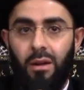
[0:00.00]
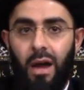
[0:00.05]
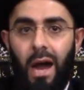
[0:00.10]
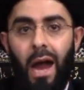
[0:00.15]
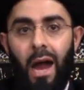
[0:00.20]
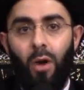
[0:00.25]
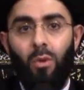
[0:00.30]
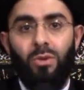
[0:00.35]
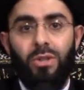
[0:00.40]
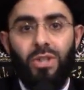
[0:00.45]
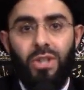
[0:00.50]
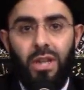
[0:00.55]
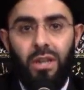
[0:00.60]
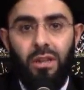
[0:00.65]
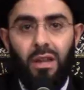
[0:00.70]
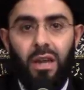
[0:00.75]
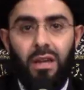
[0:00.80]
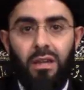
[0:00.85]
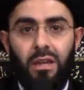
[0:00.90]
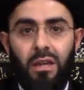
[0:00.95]
I wasn't
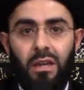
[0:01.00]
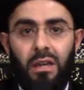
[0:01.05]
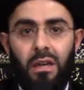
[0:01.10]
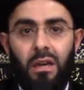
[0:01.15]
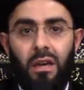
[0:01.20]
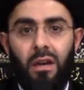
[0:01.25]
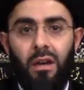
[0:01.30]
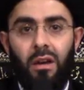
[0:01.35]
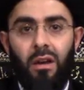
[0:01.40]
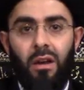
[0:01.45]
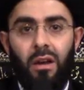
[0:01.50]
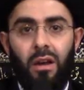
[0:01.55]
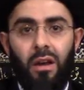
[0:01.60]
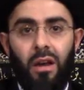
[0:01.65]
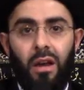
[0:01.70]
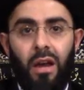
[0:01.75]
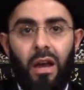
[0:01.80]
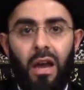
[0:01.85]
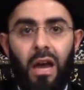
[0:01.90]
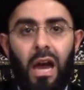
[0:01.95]
lucky
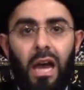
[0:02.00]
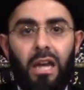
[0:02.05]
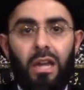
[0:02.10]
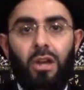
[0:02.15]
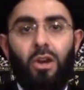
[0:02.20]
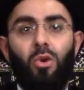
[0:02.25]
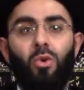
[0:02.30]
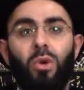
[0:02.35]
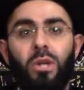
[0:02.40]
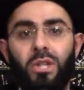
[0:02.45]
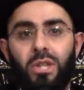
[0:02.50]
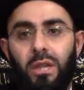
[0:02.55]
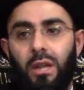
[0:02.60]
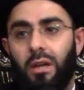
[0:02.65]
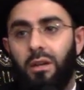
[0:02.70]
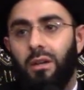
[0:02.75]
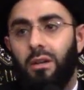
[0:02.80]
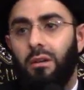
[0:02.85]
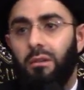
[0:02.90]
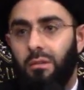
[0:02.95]
and he was
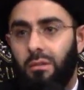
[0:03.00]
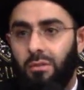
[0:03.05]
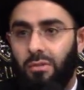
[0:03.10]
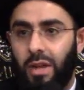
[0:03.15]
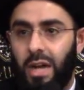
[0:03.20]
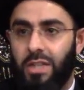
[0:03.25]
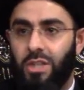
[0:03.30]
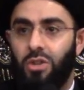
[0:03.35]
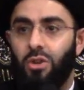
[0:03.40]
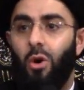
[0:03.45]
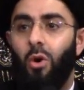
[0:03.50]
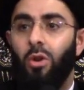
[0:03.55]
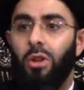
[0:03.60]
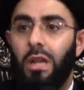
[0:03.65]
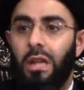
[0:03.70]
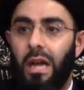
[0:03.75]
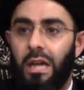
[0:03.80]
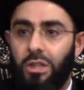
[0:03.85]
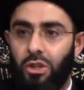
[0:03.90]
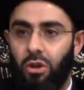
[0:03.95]
lucky. That's the
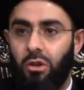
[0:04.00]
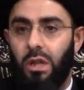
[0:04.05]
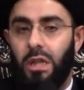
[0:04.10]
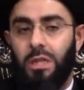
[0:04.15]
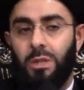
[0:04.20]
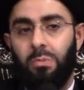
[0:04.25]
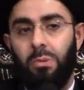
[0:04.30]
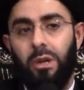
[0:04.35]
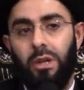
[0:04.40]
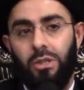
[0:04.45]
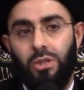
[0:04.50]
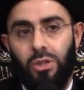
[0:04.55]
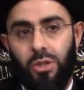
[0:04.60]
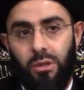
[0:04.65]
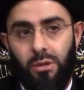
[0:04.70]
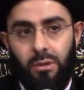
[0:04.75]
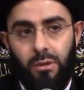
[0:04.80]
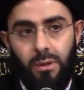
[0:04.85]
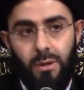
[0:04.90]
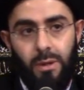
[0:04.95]
only logical
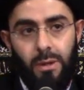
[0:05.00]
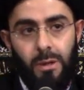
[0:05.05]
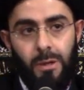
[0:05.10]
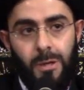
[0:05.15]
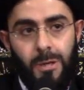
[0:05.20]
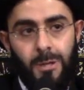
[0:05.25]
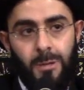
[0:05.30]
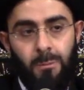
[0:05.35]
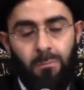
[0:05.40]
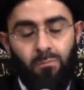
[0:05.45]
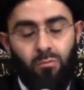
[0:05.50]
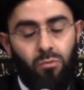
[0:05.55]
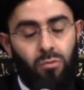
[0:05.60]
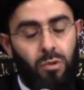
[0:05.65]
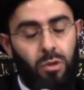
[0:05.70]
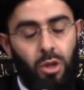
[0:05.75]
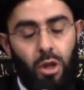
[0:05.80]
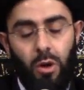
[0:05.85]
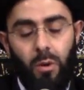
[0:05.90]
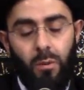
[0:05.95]
explanation.
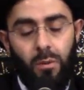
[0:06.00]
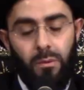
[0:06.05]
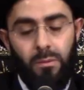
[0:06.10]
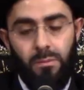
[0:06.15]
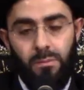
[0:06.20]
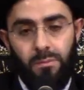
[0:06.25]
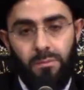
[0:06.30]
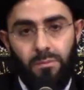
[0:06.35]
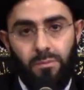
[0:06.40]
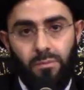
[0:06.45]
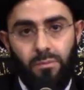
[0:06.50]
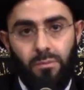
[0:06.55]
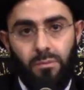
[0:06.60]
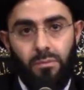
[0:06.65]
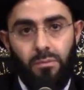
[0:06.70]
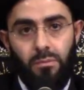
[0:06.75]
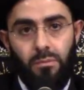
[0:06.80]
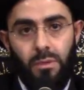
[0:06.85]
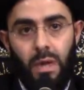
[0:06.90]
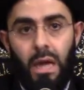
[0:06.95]
No.
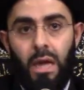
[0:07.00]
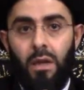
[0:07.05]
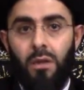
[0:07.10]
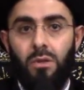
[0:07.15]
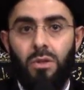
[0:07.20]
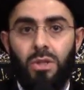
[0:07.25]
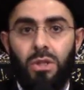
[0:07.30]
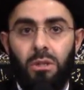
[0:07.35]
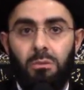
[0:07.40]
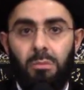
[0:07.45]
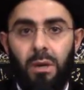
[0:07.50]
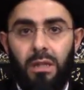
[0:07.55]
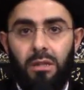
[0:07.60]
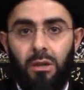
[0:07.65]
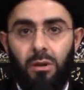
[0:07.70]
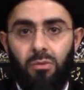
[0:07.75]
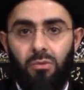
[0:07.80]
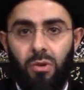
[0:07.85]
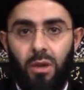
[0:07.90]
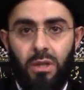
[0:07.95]
You see, my
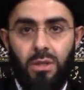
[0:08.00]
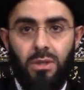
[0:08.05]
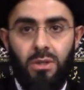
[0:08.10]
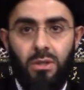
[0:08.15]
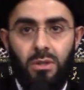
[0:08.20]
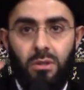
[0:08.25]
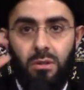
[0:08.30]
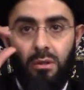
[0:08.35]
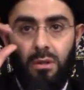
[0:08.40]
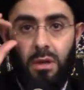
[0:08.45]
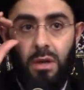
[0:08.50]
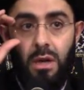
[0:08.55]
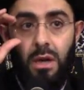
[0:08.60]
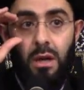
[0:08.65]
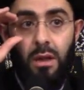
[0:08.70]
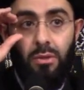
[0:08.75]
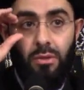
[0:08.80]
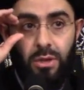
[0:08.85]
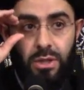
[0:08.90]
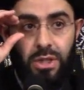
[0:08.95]
dear friends,
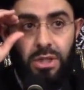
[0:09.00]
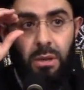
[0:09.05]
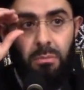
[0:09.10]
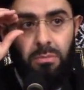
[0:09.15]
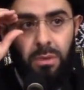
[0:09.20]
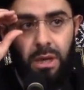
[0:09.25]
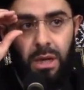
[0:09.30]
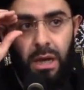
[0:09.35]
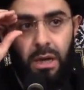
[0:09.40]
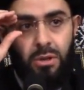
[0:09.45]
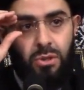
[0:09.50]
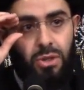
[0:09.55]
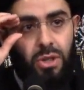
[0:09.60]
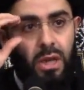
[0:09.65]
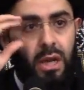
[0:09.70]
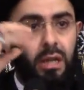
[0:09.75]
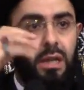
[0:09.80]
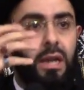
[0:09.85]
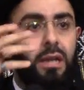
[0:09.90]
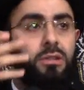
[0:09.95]
there's something else
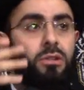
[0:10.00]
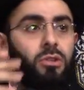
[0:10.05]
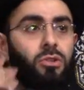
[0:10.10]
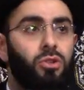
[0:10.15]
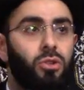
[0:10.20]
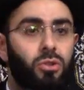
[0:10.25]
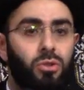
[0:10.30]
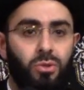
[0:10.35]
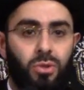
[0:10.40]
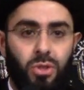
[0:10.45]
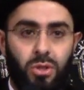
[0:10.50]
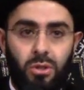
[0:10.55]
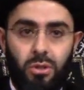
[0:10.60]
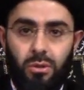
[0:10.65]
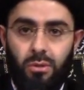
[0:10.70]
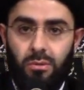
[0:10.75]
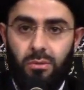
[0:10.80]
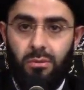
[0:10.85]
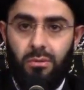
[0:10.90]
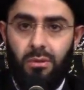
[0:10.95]
that I'd like to introduce to
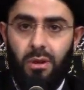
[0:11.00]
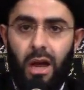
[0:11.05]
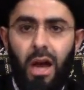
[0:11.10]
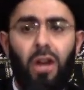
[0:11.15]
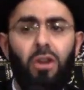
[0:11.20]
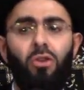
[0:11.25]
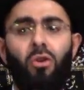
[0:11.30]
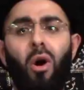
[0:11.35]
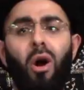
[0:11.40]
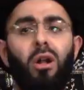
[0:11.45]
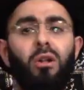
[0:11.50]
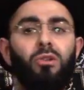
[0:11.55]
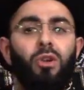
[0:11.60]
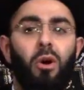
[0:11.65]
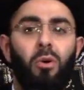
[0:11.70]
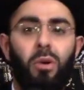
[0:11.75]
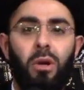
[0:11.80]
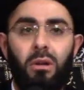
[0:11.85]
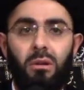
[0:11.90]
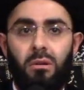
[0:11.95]
you. And you all
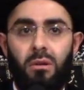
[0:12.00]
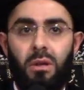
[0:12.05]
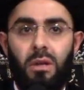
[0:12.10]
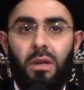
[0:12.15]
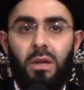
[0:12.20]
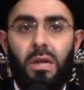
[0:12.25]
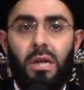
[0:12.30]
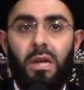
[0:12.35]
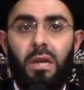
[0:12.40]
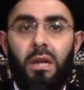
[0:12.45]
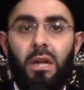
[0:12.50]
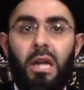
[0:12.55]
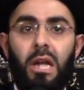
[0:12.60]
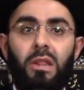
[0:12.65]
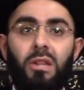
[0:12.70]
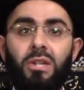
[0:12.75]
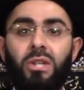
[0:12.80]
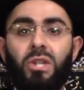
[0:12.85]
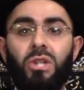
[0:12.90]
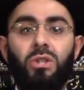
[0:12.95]
know it.
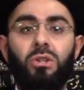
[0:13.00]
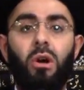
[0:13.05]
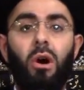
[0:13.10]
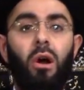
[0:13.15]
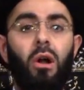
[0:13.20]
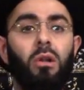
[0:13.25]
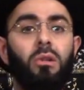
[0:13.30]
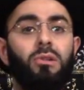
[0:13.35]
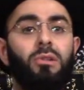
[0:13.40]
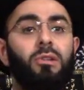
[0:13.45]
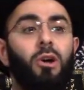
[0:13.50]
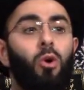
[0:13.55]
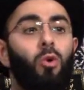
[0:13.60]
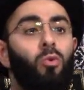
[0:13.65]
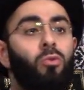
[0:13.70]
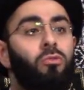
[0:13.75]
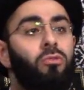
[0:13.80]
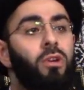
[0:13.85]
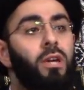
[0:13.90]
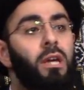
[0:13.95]
This is called
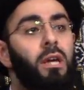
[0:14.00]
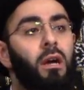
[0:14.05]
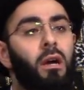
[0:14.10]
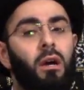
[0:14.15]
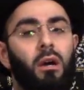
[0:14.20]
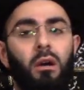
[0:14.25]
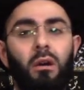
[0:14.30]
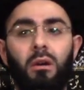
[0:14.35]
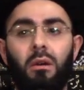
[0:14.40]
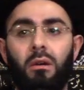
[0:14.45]
tawfiq.